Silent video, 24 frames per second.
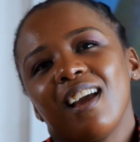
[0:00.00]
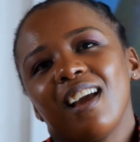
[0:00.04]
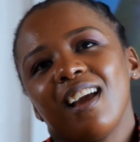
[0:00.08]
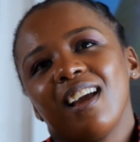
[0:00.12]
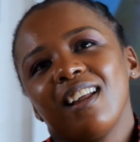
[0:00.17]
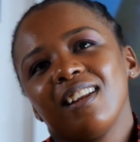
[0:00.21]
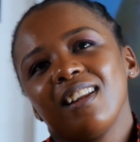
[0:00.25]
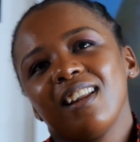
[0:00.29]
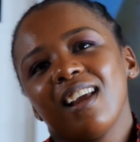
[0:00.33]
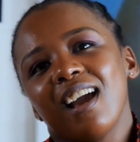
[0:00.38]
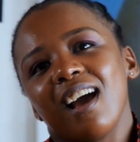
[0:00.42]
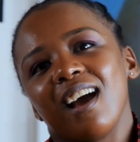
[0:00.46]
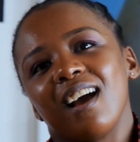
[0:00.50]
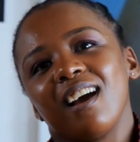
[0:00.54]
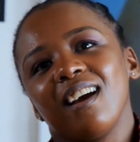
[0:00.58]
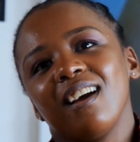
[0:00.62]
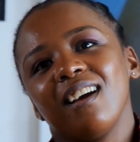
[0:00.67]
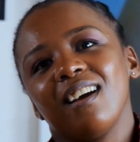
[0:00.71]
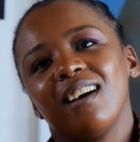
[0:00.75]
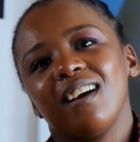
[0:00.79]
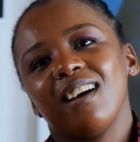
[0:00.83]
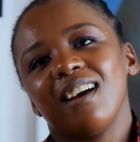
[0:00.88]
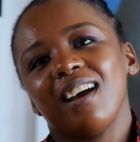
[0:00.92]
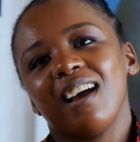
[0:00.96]
And yeah,
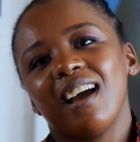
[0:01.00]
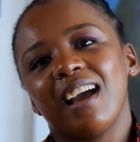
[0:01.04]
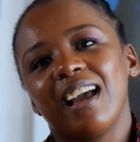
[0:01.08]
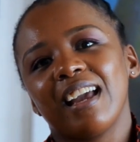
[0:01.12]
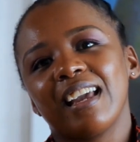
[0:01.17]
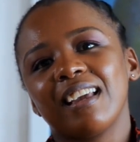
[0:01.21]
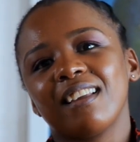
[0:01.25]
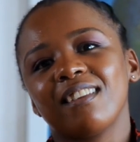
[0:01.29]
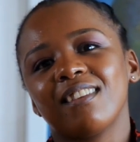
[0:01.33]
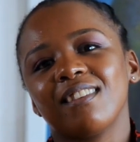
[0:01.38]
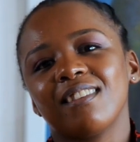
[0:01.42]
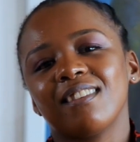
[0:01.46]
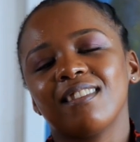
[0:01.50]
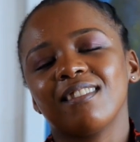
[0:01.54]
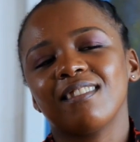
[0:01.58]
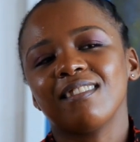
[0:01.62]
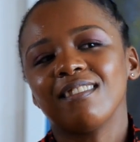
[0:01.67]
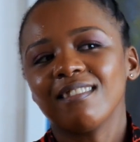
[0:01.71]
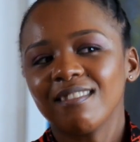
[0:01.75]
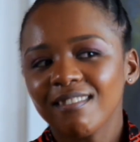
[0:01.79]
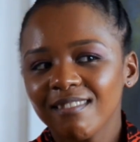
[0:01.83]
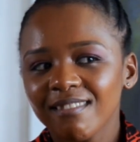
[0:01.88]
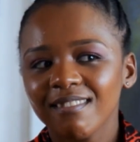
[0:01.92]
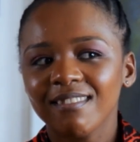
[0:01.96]
I guess,
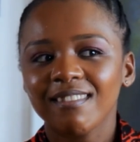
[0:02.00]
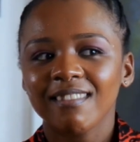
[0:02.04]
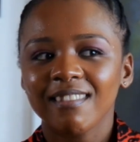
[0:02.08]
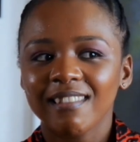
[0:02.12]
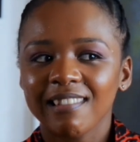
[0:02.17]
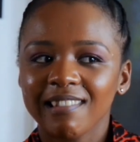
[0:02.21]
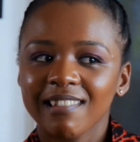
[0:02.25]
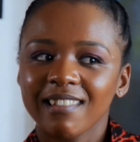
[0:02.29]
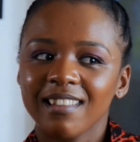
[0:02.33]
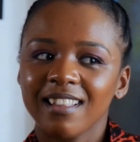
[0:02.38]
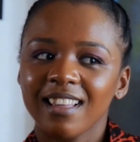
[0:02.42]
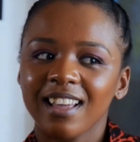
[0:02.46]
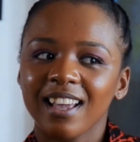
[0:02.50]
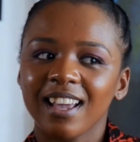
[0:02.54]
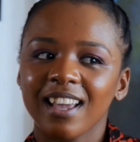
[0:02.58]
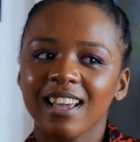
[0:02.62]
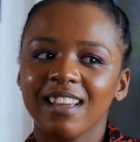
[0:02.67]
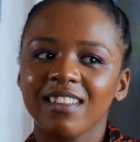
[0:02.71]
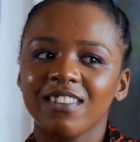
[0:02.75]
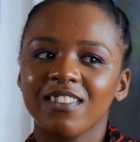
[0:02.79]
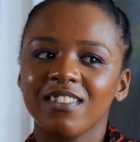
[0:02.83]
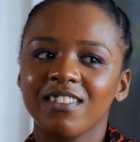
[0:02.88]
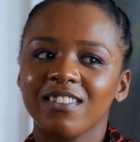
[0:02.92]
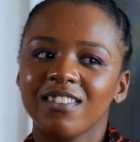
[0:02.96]

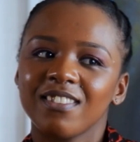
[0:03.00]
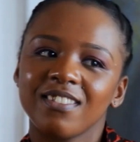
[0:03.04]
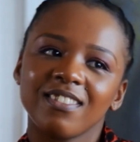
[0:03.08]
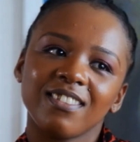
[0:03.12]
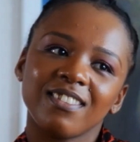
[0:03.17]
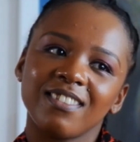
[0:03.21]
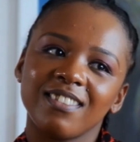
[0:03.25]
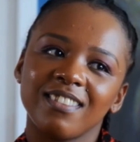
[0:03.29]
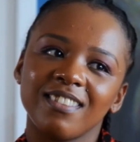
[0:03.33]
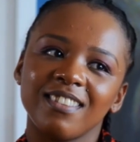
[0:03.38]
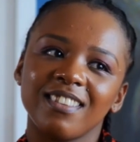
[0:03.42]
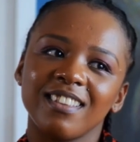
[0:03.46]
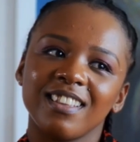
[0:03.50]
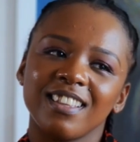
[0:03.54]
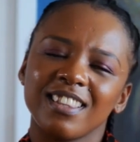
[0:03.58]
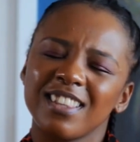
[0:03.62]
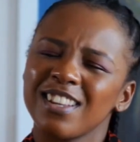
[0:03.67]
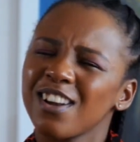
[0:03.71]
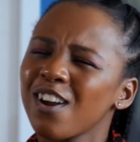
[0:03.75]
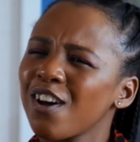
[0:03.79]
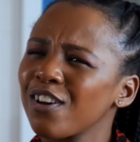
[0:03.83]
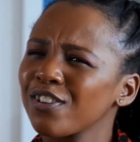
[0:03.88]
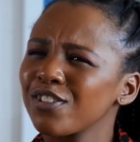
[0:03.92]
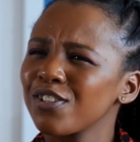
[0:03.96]

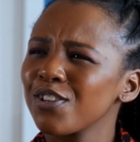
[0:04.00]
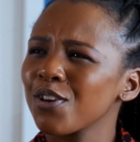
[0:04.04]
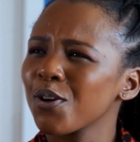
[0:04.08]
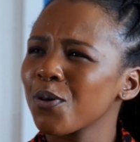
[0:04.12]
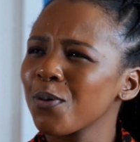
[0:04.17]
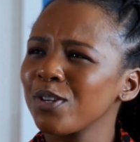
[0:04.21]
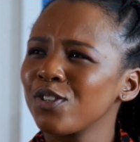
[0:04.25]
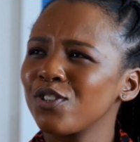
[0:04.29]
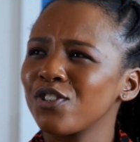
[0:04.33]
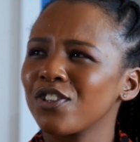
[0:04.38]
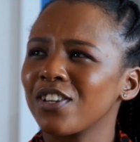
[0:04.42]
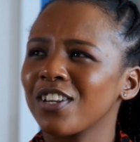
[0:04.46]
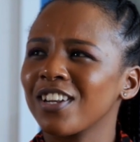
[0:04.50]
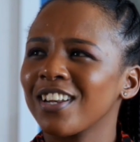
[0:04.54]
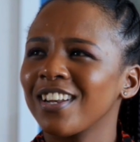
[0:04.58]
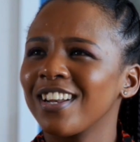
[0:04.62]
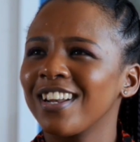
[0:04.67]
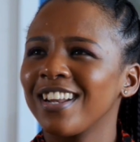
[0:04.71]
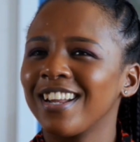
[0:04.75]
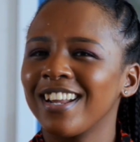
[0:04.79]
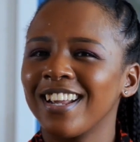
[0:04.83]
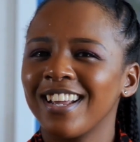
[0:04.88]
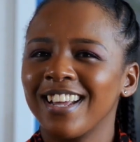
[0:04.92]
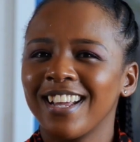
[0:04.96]
did I answer your question?
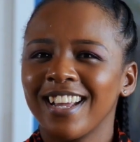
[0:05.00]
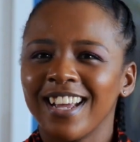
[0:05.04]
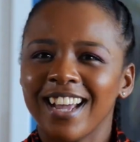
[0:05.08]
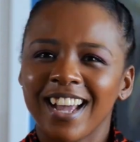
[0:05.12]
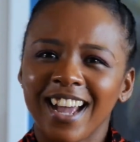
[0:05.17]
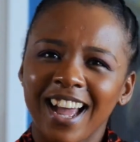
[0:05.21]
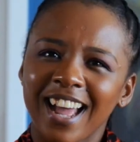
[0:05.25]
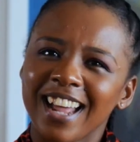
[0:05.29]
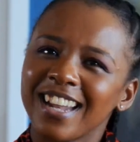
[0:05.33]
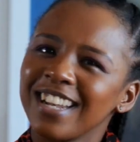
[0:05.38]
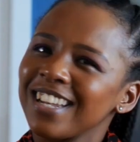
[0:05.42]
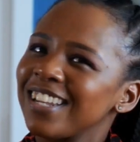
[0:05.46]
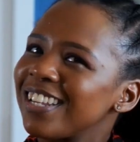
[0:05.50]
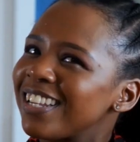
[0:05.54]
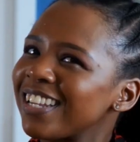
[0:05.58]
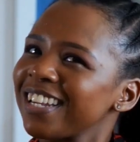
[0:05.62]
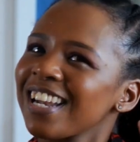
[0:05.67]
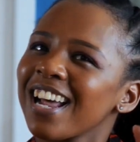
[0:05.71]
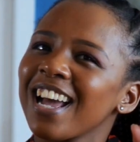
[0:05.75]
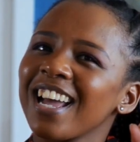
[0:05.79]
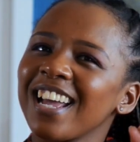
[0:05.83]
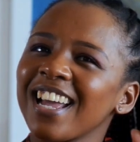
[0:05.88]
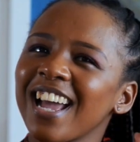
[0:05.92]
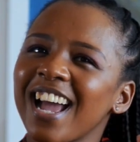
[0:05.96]

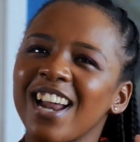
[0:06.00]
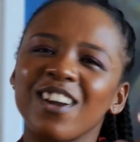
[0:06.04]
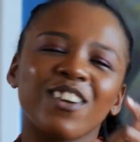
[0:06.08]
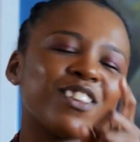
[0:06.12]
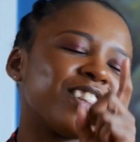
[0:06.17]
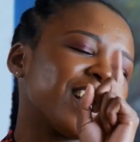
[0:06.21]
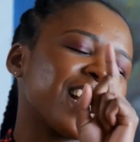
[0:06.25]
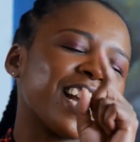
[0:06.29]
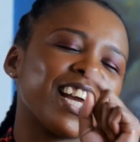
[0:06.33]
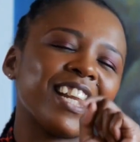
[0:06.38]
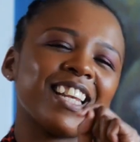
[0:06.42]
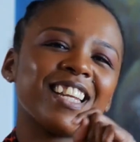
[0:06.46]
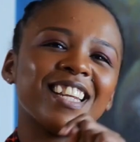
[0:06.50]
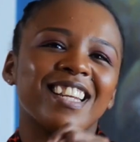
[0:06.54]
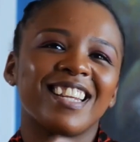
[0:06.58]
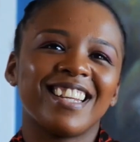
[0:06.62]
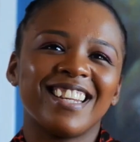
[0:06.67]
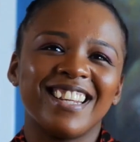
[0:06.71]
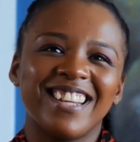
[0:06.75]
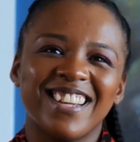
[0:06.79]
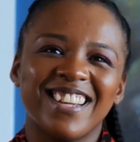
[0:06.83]
Did I? I don't think I did.